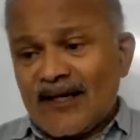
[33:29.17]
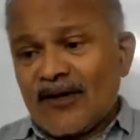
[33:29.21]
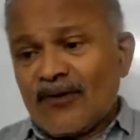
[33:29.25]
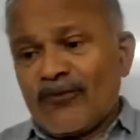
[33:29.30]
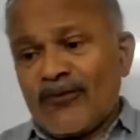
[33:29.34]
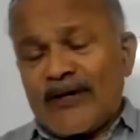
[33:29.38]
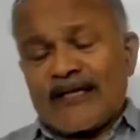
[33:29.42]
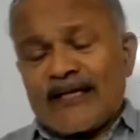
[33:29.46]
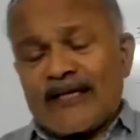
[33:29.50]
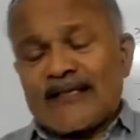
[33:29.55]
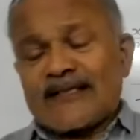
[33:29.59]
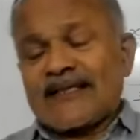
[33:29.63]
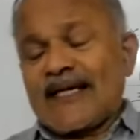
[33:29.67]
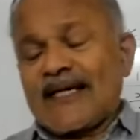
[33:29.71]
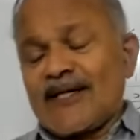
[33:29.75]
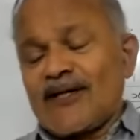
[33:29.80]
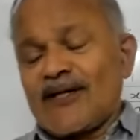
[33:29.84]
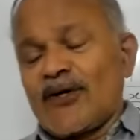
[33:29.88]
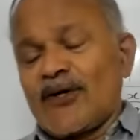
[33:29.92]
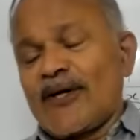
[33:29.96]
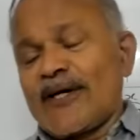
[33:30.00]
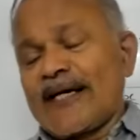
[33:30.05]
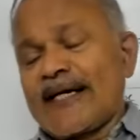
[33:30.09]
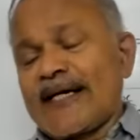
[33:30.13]
For a second
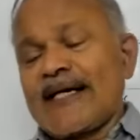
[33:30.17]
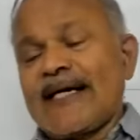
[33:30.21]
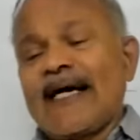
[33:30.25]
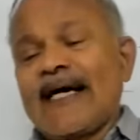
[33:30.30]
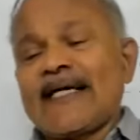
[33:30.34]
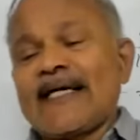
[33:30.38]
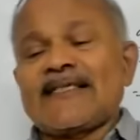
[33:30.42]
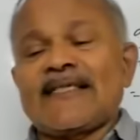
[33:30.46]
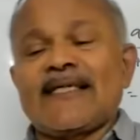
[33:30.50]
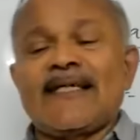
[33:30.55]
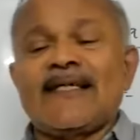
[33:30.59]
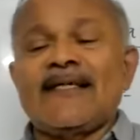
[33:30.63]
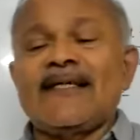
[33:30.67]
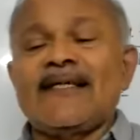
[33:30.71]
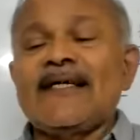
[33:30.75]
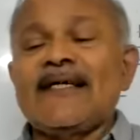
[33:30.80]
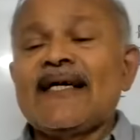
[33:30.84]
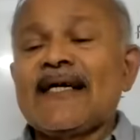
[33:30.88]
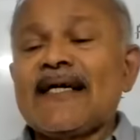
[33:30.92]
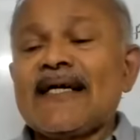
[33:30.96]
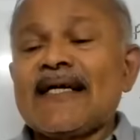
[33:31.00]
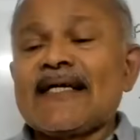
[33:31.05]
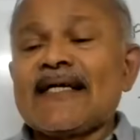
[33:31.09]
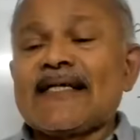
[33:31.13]
order reaction,
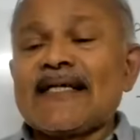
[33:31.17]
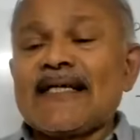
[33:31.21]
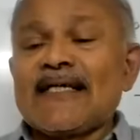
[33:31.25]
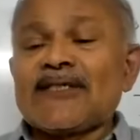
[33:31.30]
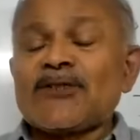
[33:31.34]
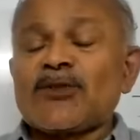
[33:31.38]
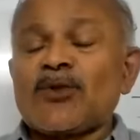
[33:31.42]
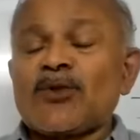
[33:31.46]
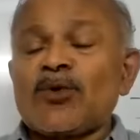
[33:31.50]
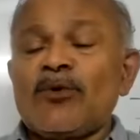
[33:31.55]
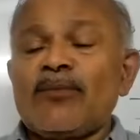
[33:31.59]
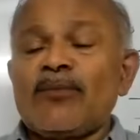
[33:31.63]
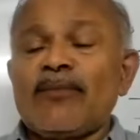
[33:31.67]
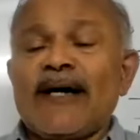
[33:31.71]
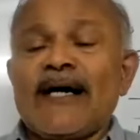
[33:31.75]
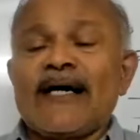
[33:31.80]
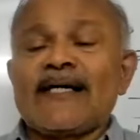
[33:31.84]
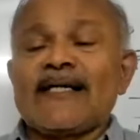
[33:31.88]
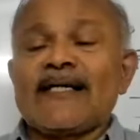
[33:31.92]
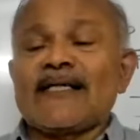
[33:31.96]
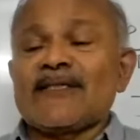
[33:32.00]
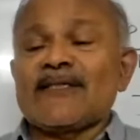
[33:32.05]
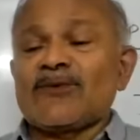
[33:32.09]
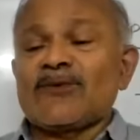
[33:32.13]
it is 2
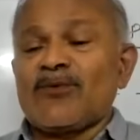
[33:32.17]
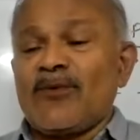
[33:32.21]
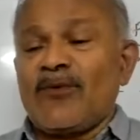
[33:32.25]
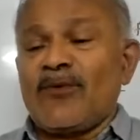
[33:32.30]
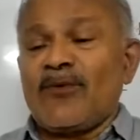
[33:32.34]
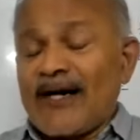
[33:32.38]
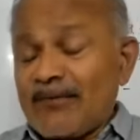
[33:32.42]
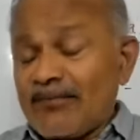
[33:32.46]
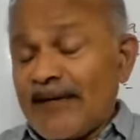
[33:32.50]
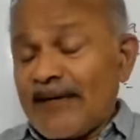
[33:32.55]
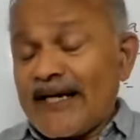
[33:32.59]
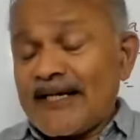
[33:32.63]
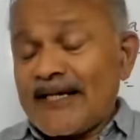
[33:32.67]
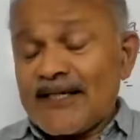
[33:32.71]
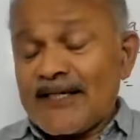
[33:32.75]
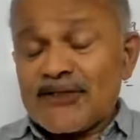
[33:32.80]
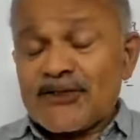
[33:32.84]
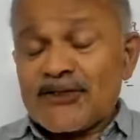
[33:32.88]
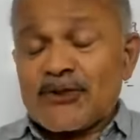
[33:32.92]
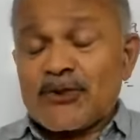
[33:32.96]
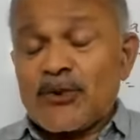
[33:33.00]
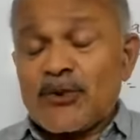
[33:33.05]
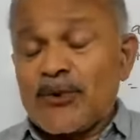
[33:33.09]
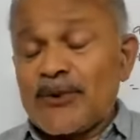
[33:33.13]
minus 1
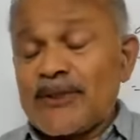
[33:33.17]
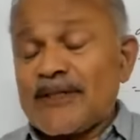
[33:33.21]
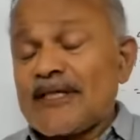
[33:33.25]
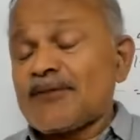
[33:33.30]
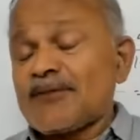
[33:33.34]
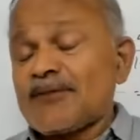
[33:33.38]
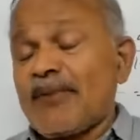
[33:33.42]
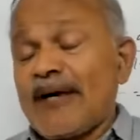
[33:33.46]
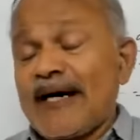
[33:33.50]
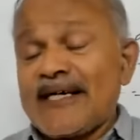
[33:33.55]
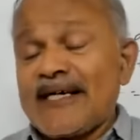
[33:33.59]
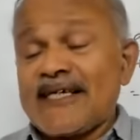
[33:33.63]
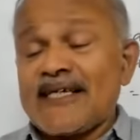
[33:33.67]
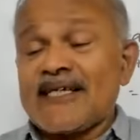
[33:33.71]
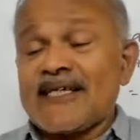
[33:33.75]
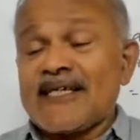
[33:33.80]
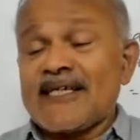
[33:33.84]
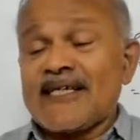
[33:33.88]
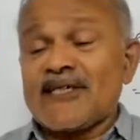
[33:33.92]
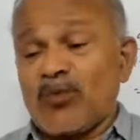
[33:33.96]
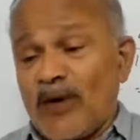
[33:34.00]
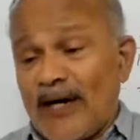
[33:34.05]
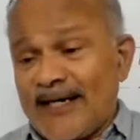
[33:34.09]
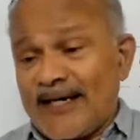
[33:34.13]
minus 2, it is minus
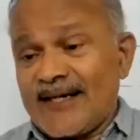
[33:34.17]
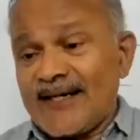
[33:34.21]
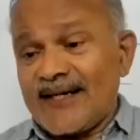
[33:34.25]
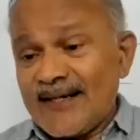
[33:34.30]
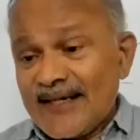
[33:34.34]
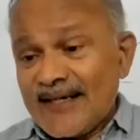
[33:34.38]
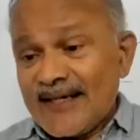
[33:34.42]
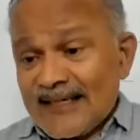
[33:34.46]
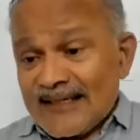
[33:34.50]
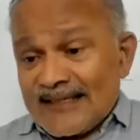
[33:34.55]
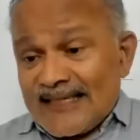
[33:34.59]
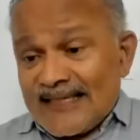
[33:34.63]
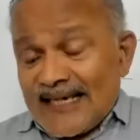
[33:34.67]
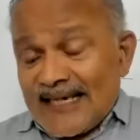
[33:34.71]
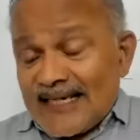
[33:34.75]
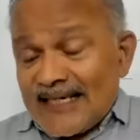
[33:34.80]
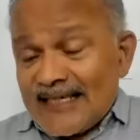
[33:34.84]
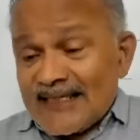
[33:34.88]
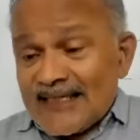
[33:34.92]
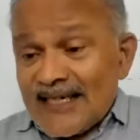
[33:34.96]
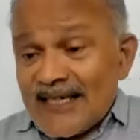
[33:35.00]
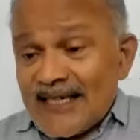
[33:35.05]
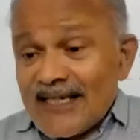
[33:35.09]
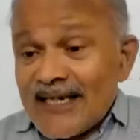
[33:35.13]
1. That
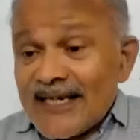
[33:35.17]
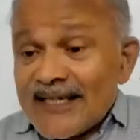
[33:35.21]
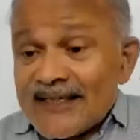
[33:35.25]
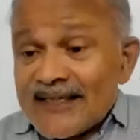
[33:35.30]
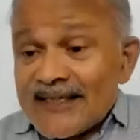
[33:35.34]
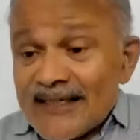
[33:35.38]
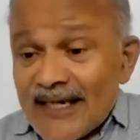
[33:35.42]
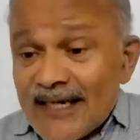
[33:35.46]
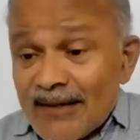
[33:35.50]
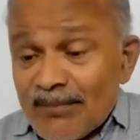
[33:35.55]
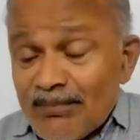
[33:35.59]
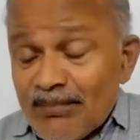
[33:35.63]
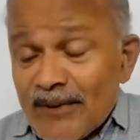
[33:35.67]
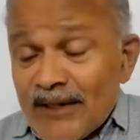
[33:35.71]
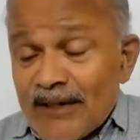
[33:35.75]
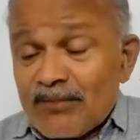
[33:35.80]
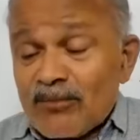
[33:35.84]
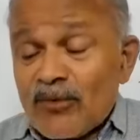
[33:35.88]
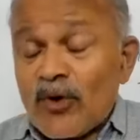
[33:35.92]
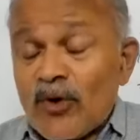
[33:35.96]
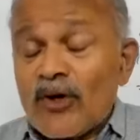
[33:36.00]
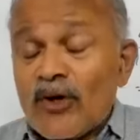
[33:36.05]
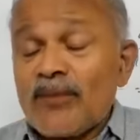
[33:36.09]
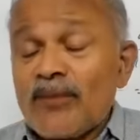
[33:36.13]
is the liter per
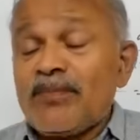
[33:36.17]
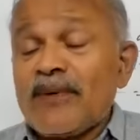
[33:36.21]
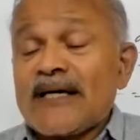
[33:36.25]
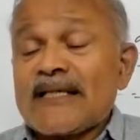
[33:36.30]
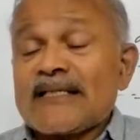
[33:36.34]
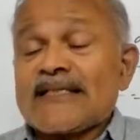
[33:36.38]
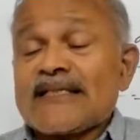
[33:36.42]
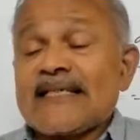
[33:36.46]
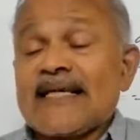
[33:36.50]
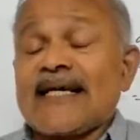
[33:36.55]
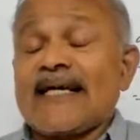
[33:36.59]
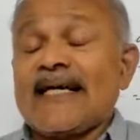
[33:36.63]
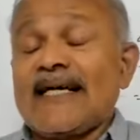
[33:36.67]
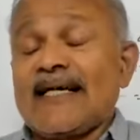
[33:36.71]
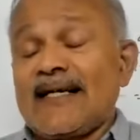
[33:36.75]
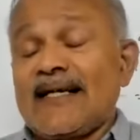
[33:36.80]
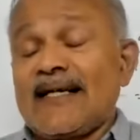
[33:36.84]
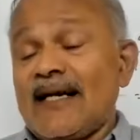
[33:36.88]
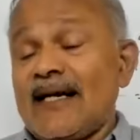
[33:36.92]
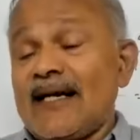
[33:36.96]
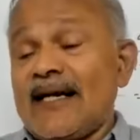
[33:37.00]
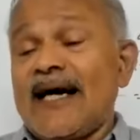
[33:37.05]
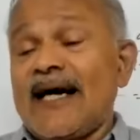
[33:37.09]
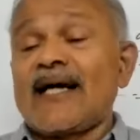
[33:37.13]
mole per second.
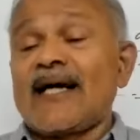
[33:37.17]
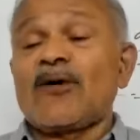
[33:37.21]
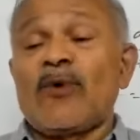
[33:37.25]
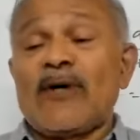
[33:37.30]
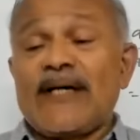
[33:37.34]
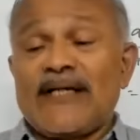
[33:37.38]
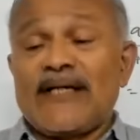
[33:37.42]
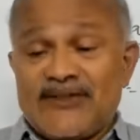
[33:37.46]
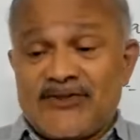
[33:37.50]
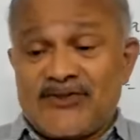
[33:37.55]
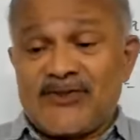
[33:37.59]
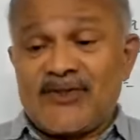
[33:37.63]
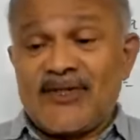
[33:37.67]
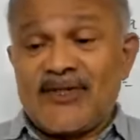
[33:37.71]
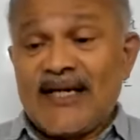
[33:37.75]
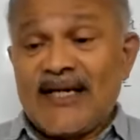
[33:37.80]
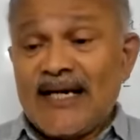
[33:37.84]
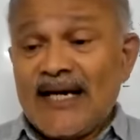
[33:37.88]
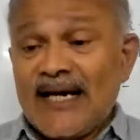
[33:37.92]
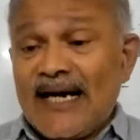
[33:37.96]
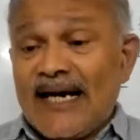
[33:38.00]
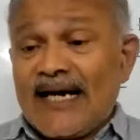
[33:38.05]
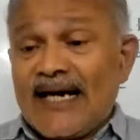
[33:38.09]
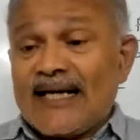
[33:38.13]
Likewise,
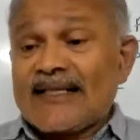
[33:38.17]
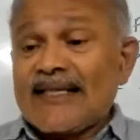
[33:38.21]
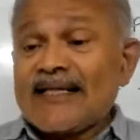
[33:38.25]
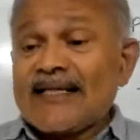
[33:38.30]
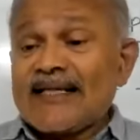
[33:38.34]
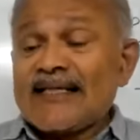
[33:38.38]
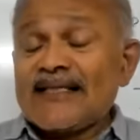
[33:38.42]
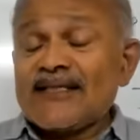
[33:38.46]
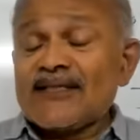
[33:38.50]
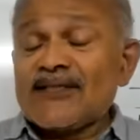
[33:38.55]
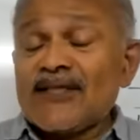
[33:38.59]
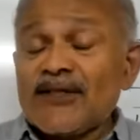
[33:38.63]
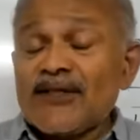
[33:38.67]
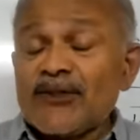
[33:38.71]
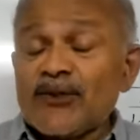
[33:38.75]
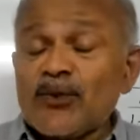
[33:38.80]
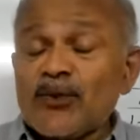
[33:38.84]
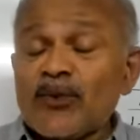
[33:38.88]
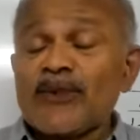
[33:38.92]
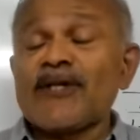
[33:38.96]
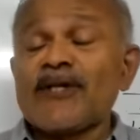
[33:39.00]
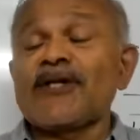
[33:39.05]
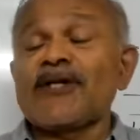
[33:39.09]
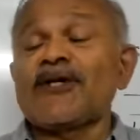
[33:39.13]
and that is the
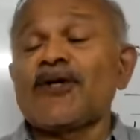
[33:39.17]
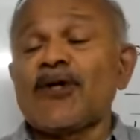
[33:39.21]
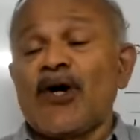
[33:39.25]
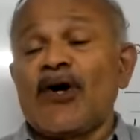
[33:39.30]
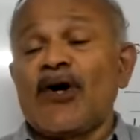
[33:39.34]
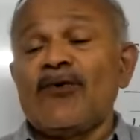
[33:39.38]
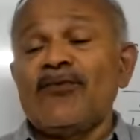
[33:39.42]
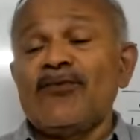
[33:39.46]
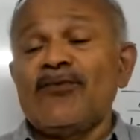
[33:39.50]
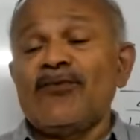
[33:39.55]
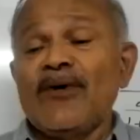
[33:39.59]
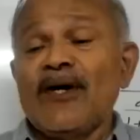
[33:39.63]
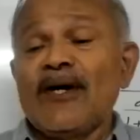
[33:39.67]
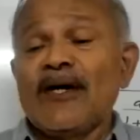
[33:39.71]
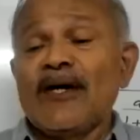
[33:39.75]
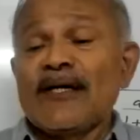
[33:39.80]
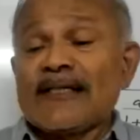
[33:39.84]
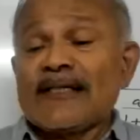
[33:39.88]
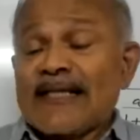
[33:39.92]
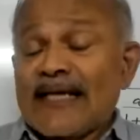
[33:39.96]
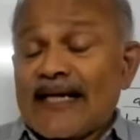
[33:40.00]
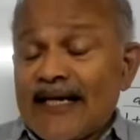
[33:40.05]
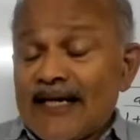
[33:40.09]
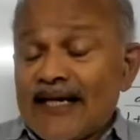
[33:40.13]
unit of
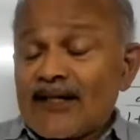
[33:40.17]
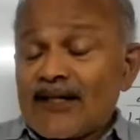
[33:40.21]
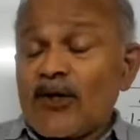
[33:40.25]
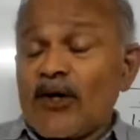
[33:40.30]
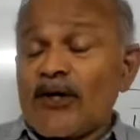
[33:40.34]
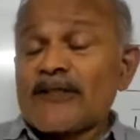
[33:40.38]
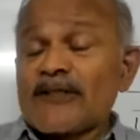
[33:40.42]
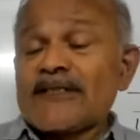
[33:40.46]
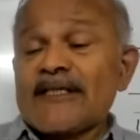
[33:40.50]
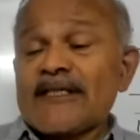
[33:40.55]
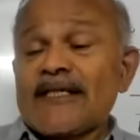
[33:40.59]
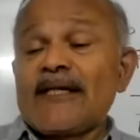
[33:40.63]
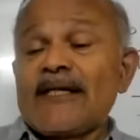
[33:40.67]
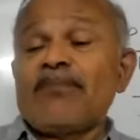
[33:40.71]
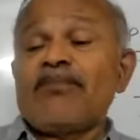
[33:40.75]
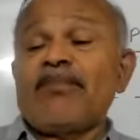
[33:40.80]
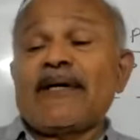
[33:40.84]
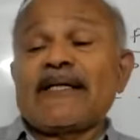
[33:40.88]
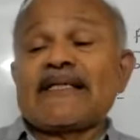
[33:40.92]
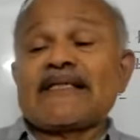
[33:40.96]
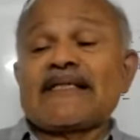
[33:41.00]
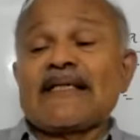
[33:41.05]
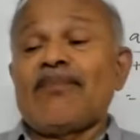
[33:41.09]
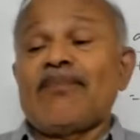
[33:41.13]
the rate constant
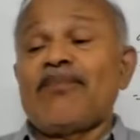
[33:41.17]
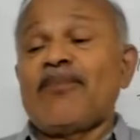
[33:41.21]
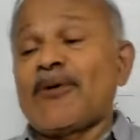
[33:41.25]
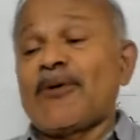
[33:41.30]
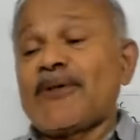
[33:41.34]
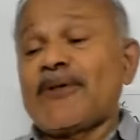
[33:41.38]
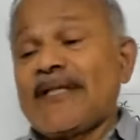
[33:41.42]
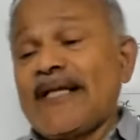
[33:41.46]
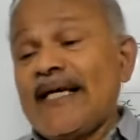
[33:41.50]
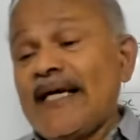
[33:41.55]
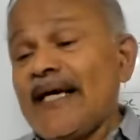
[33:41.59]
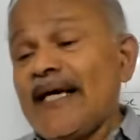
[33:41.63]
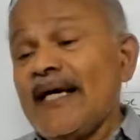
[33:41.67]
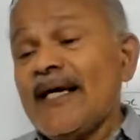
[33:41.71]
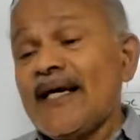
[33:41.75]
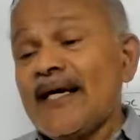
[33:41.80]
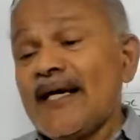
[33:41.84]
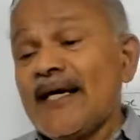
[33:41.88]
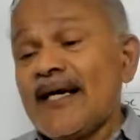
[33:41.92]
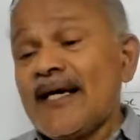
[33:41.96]
depends upon the